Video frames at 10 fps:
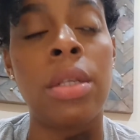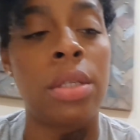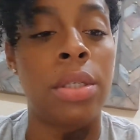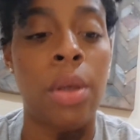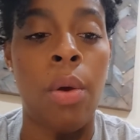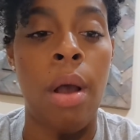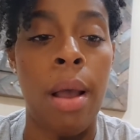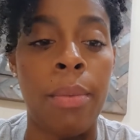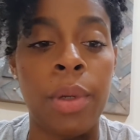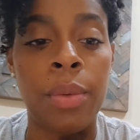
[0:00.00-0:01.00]
So
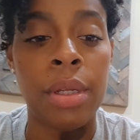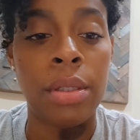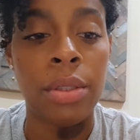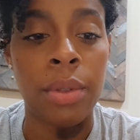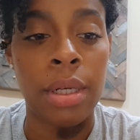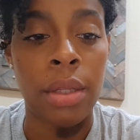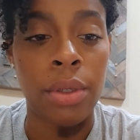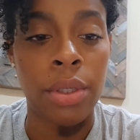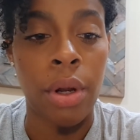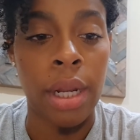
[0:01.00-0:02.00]
um, we went to another
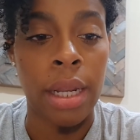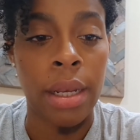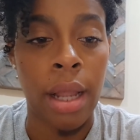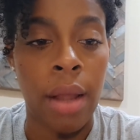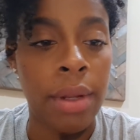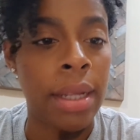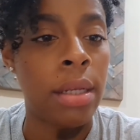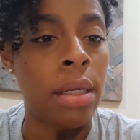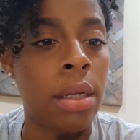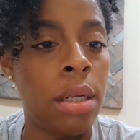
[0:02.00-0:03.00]
Target out
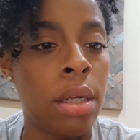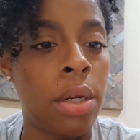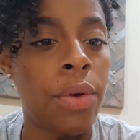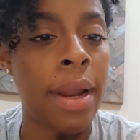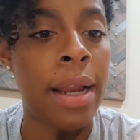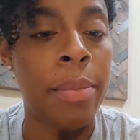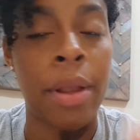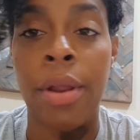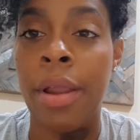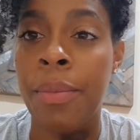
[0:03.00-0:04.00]
in
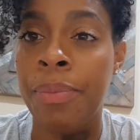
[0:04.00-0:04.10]
Cranberry.